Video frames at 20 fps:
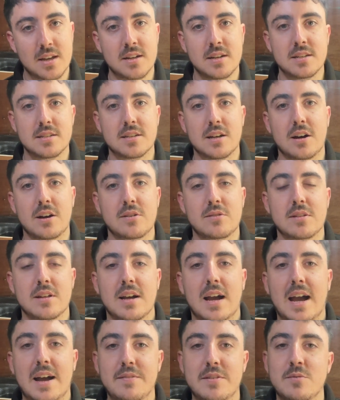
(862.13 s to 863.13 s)
So
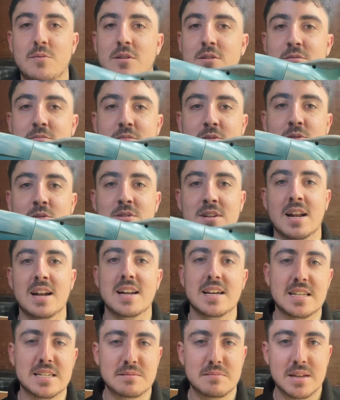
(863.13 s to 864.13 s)
having one on board at
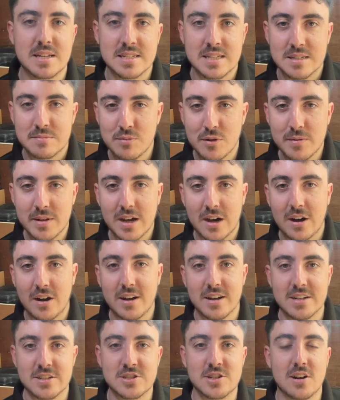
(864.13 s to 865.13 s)
least means there's probably a
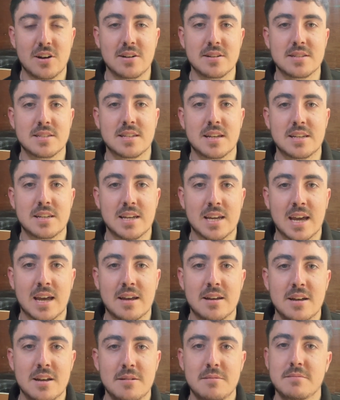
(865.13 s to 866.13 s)
higher chance that you get
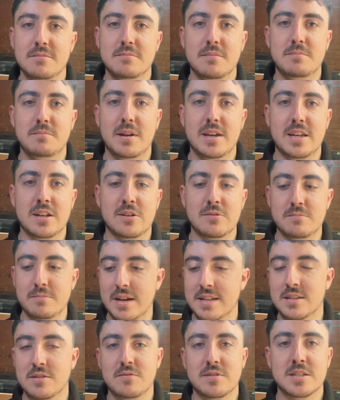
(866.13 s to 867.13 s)

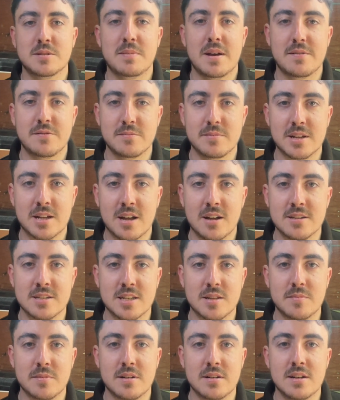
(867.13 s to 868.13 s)
better respect from the
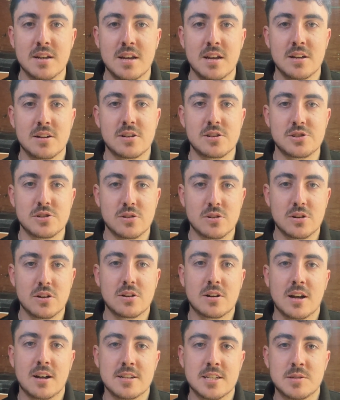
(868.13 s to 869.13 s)
customer, because you've got good
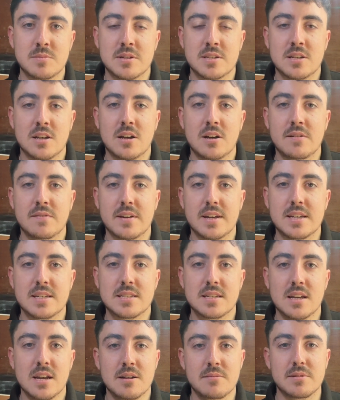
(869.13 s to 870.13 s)
customer service.
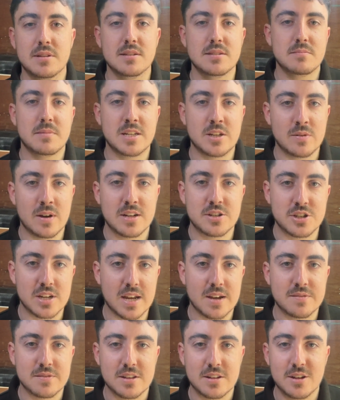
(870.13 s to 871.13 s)
It doesn't mean you actually
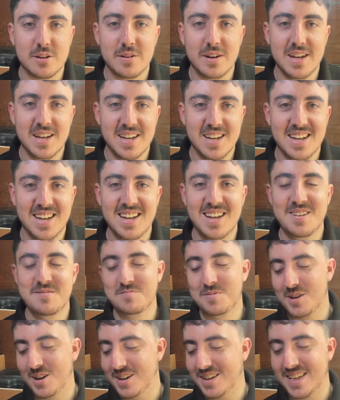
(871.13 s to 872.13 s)
have to do it.
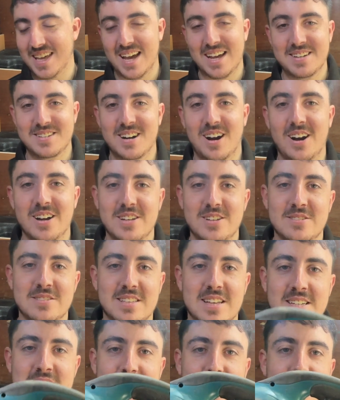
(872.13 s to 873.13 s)
But yeah, I use
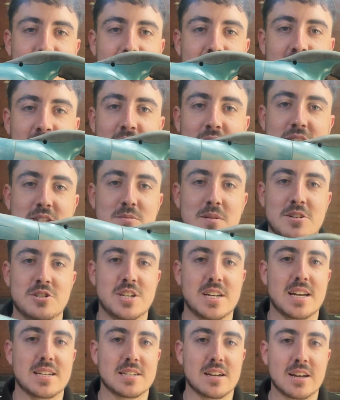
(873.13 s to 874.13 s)
this a lot,
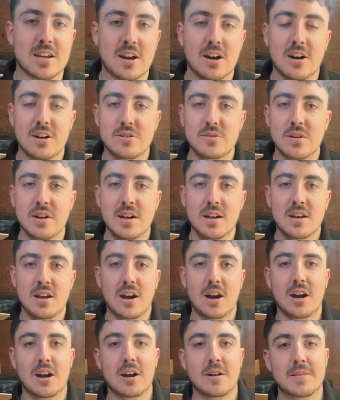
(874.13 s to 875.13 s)
especially as I go.
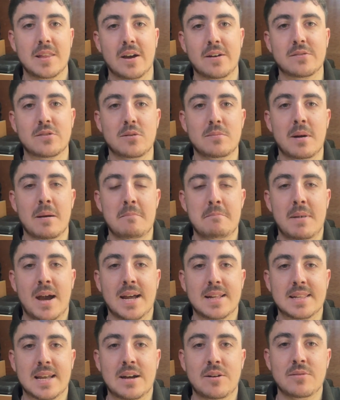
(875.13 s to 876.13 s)
Now I've got my
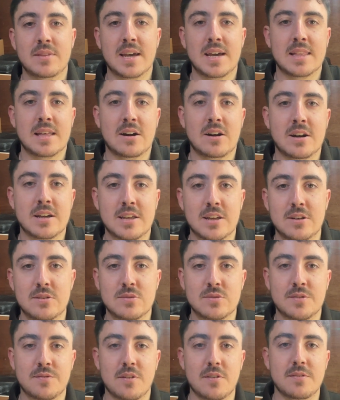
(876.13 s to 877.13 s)
mat down there that I
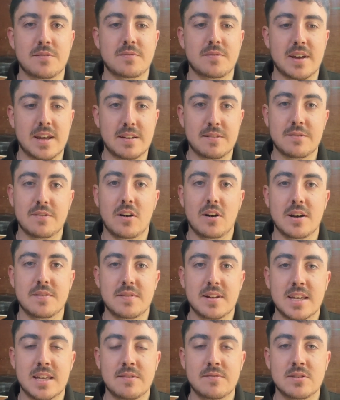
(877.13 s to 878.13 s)
use for fitting 5
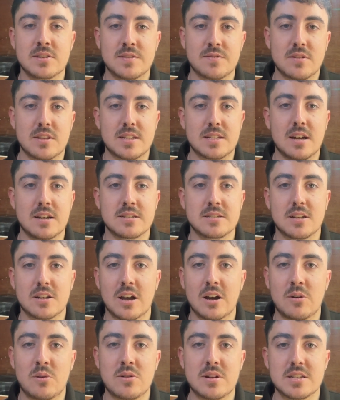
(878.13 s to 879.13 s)
levers for the dust to
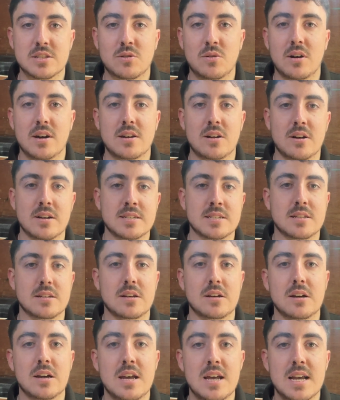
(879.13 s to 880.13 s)
go on. It's quite nice
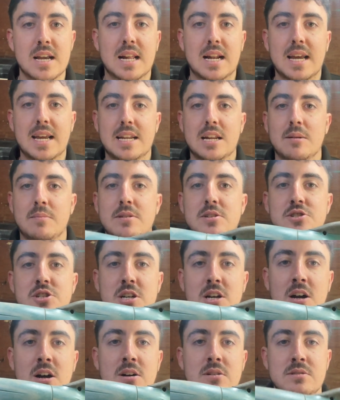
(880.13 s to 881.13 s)
to clean up as you
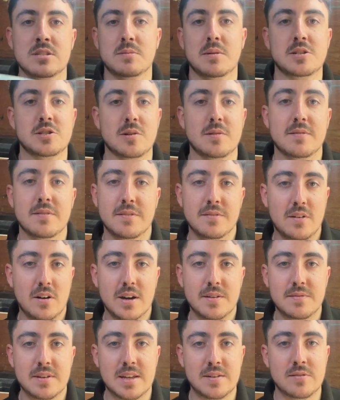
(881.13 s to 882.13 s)
go, especially with a
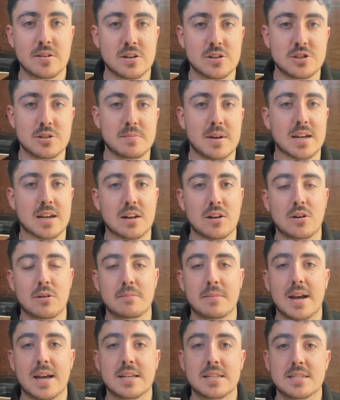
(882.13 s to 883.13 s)
5 lever, because you make a lot of
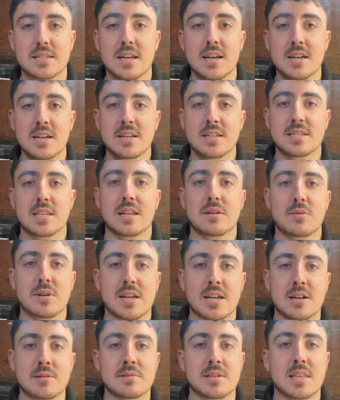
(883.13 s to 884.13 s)
mess. So then when it
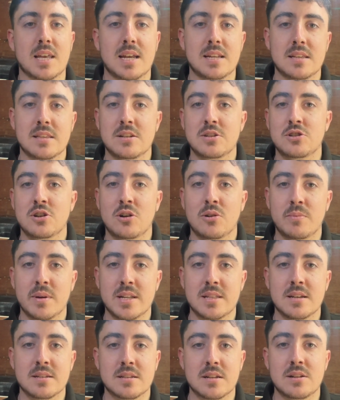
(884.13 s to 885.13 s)
comes to the end of the job, it
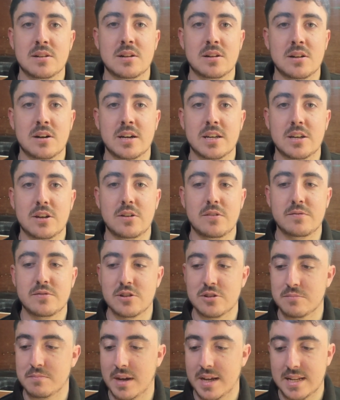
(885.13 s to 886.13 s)
doesn't look like you've
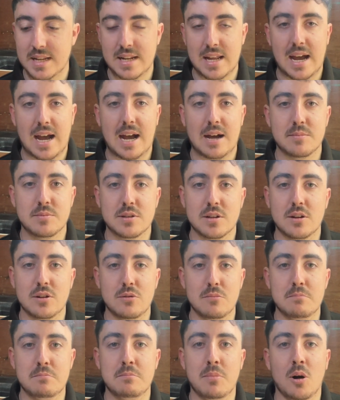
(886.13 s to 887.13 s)
just made an absolute
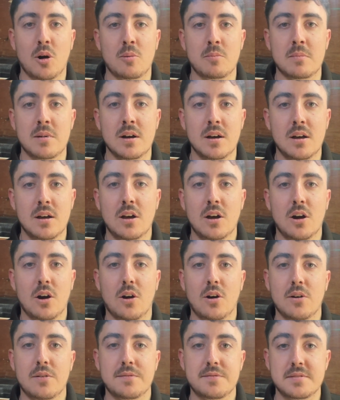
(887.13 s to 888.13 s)
bomb
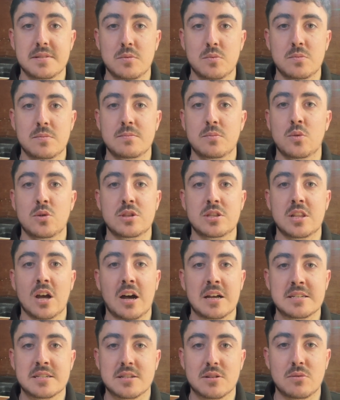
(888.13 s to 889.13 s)
of wood
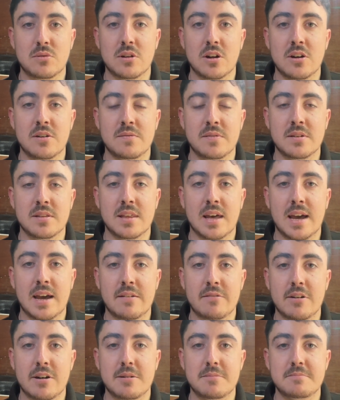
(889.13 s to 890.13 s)
dust all over
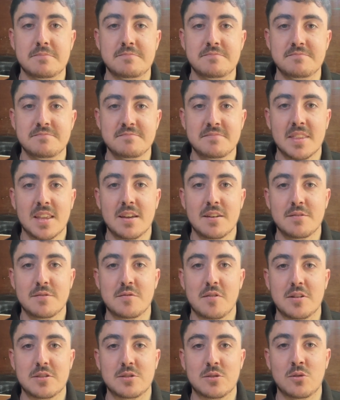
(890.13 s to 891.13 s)
their
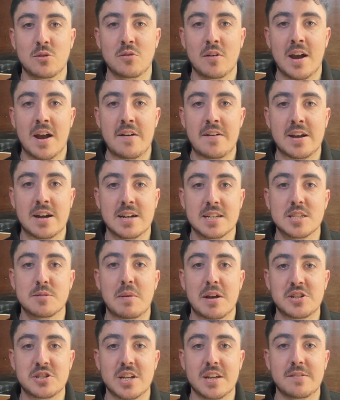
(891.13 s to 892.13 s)
front door area,
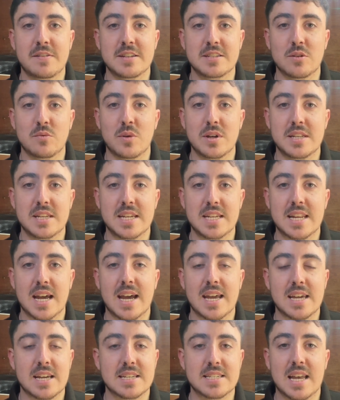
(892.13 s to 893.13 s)
especially if it's a windy
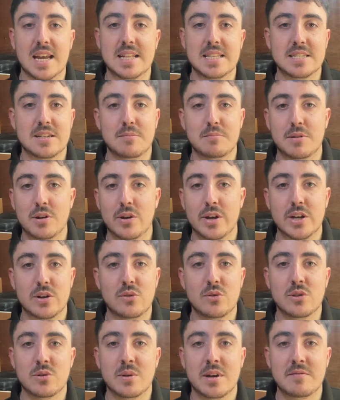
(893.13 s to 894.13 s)
day, because it ends up blowing
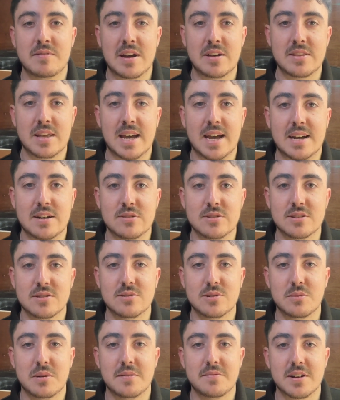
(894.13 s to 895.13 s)
all the way around the house
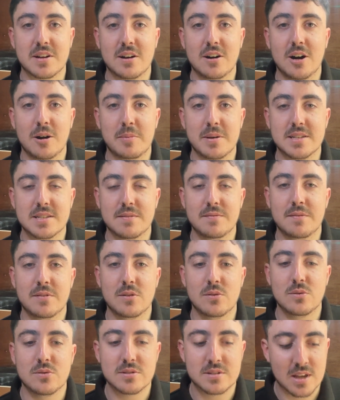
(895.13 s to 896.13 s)
onto other carpets and
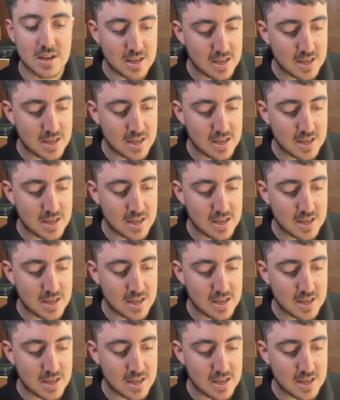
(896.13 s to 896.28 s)
floors.